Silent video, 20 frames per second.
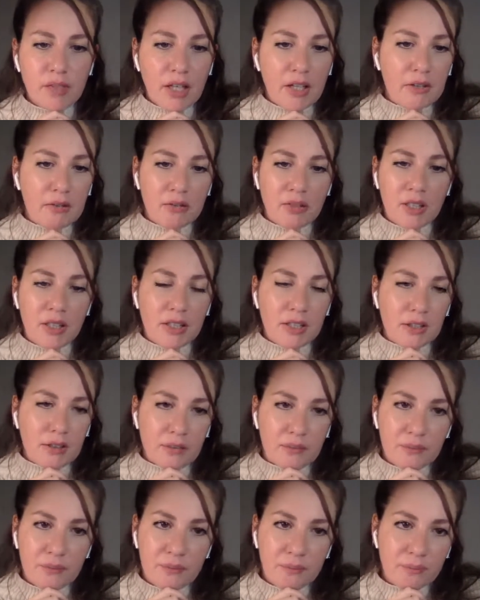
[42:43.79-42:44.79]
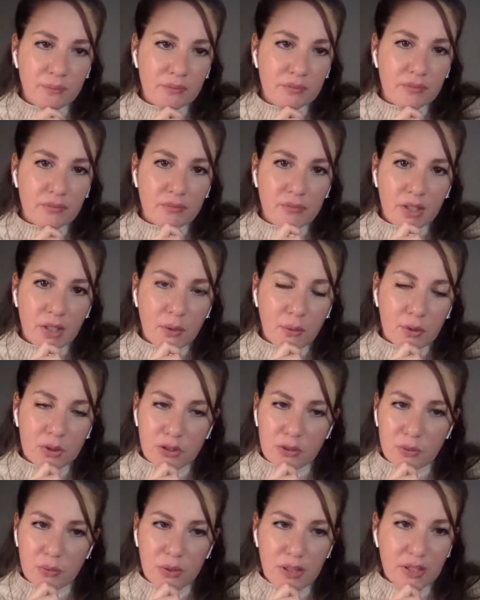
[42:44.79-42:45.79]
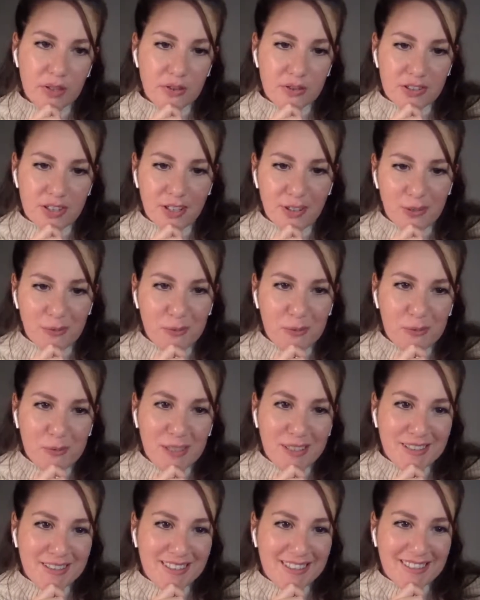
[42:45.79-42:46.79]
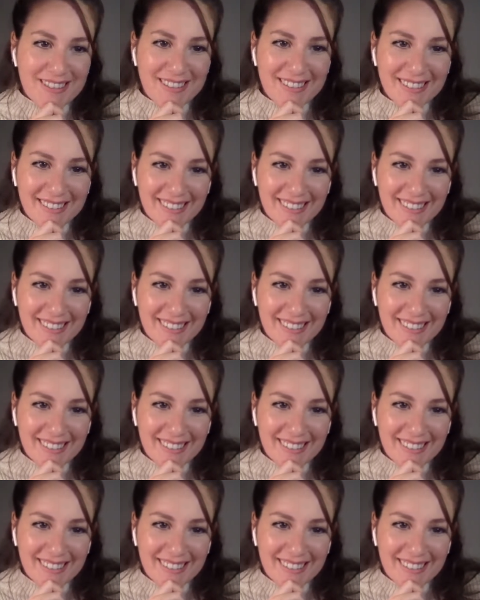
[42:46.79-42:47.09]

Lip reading: Like, really. Once a week, you send them a message.